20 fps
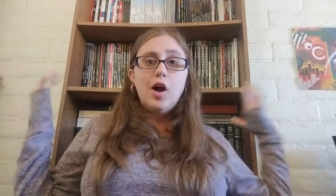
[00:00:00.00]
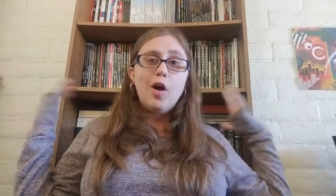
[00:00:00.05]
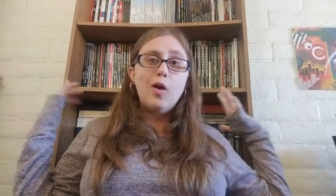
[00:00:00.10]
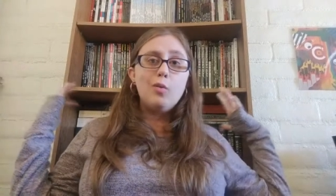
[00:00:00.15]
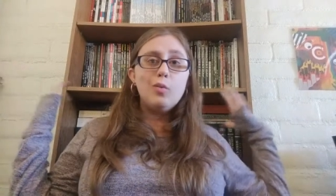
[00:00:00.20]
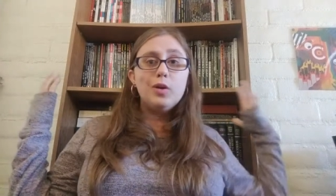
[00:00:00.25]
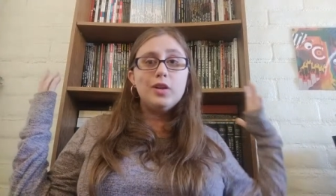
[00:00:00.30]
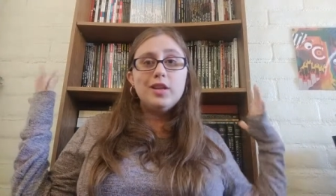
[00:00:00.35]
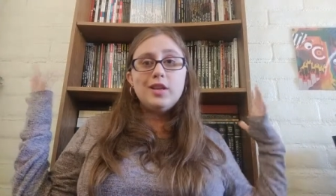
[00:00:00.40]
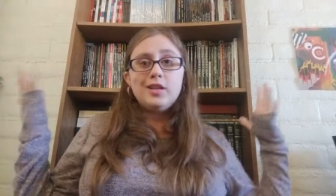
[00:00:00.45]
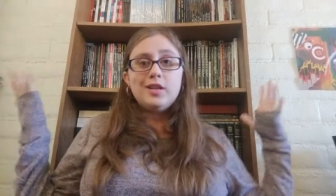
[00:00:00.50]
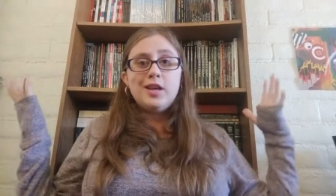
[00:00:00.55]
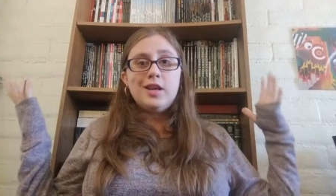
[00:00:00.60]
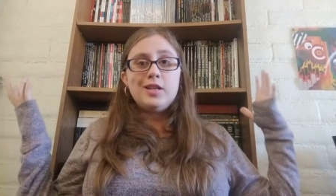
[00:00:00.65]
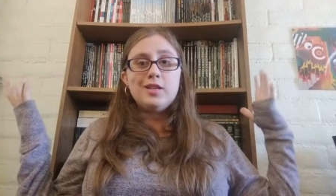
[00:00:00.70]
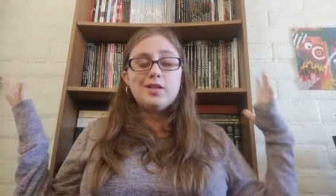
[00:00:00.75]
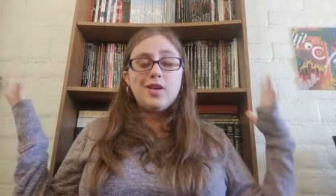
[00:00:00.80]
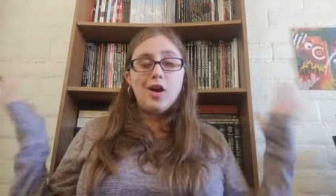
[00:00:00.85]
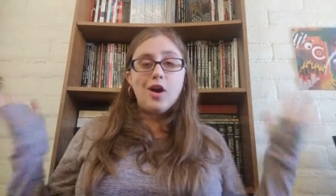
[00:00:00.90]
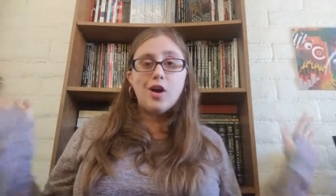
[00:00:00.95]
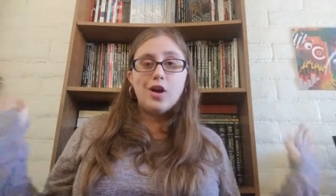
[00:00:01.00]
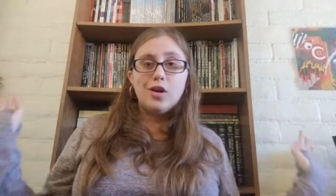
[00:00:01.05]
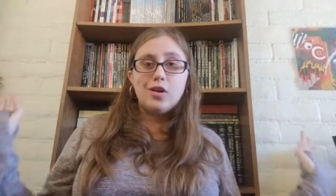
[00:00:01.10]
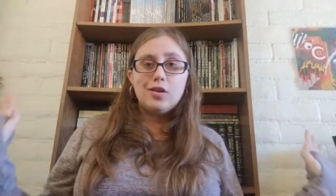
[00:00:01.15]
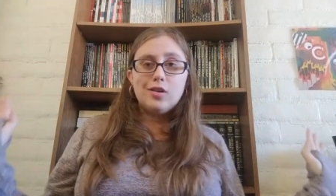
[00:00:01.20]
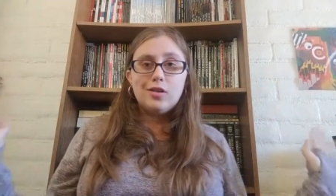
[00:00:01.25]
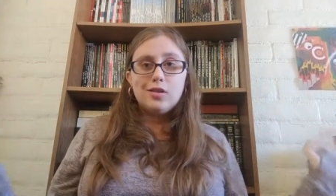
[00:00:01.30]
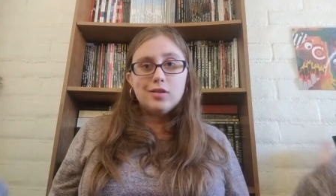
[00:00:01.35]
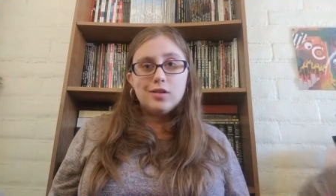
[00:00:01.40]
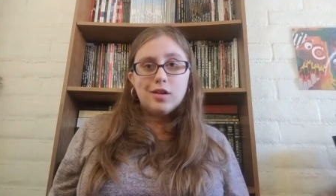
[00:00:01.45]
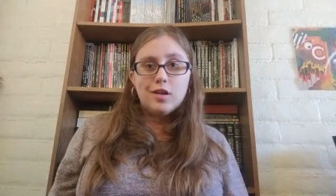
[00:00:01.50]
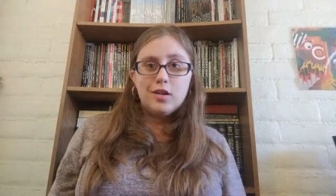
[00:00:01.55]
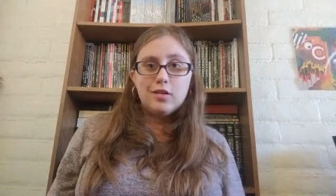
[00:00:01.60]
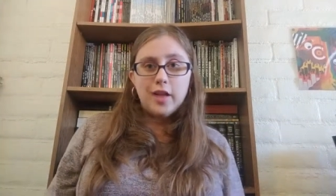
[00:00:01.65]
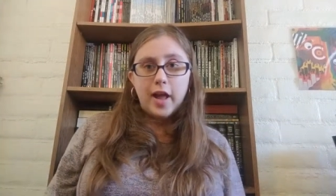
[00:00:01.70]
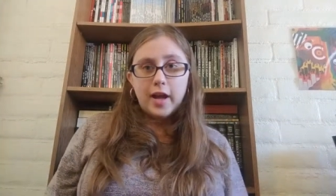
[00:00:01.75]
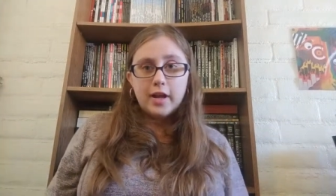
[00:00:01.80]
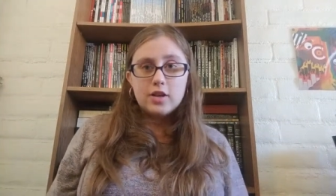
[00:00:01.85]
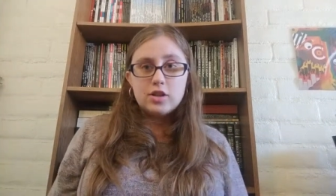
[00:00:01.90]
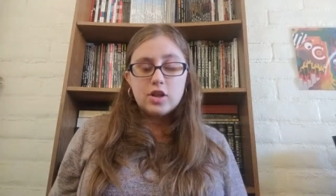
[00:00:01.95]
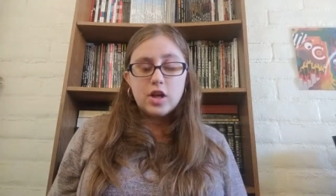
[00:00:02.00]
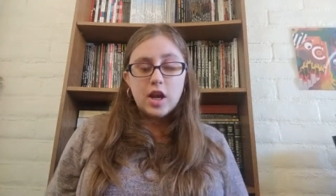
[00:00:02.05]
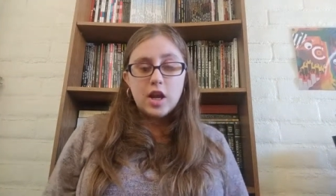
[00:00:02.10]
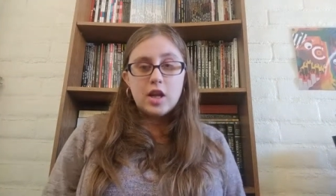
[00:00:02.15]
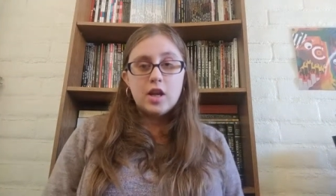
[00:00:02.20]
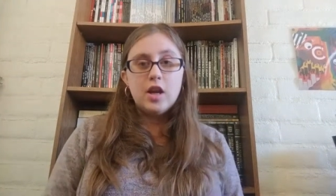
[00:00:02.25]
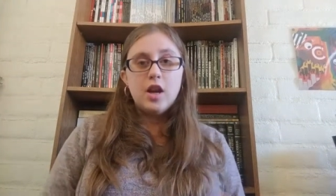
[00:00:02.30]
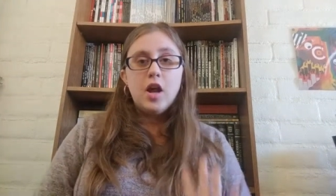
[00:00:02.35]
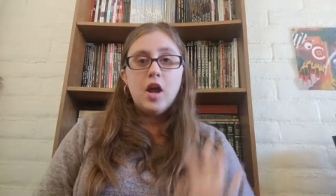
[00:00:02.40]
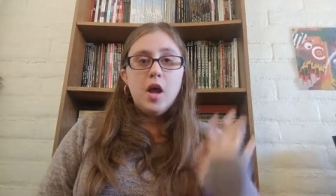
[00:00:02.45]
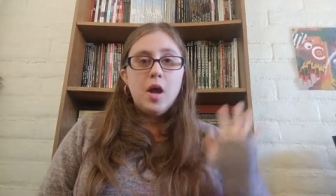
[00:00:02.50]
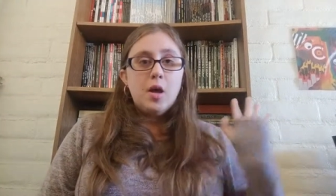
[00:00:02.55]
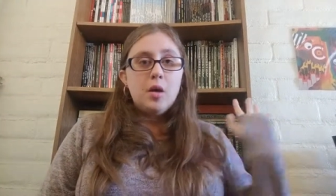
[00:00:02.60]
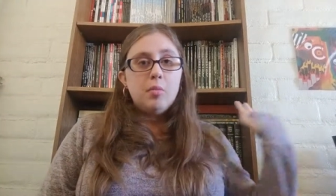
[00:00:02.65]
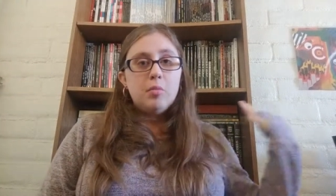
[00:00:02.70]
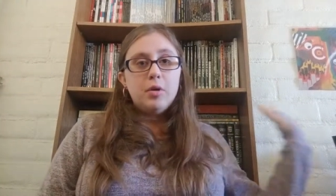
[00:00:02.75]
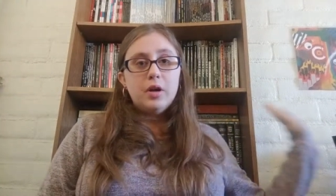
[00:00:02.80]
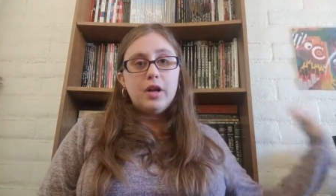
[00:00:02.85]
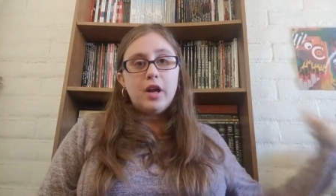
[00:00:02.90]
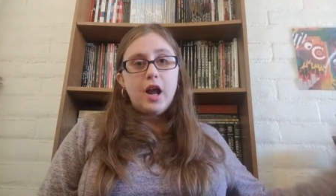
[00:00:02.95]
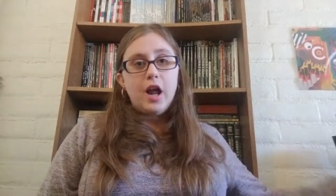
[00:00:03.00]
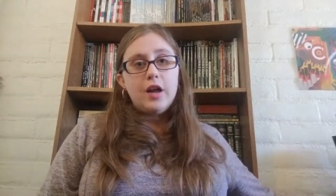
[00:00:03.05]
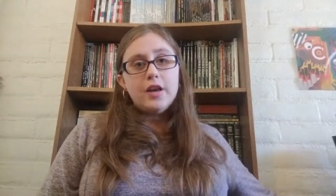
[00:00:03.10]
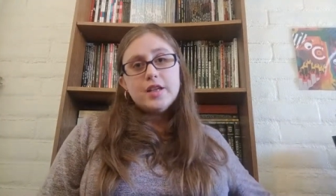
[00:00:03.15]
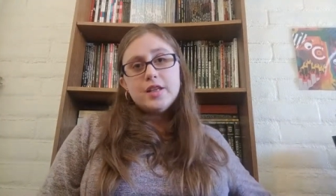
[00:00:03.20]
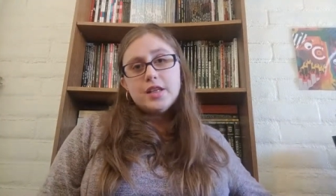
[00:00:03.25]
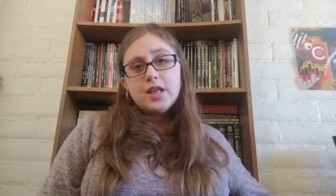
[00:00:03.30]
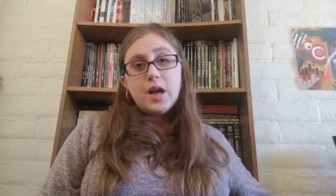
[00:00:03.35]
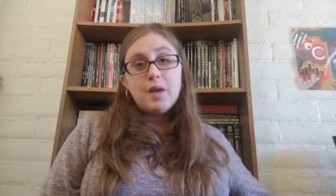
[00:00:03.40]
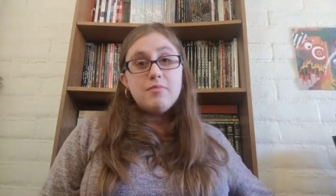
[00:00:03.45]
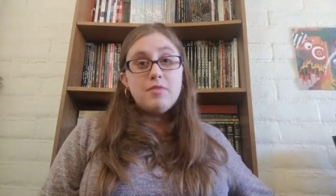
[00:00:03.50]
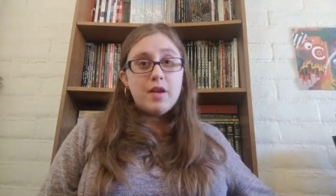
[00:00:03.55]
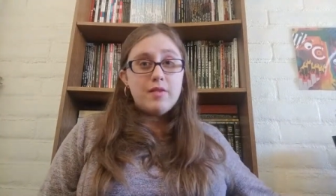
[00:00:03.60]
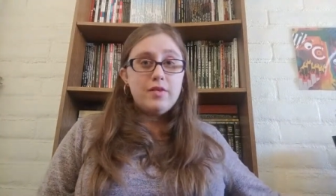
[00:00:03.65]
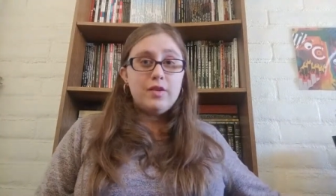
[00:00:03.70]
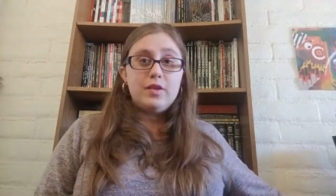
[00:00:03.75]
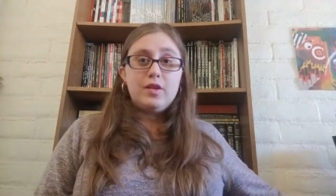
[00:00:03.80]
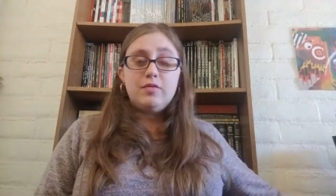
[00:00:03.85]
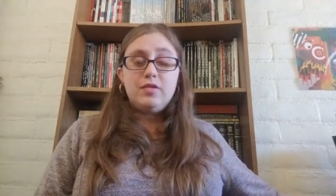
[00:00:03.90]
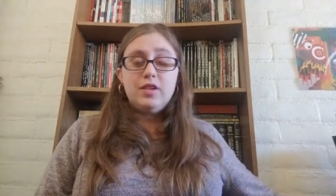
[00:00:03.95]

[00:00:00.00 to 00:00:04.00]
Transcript: a really nice arc collection but honestly i'm never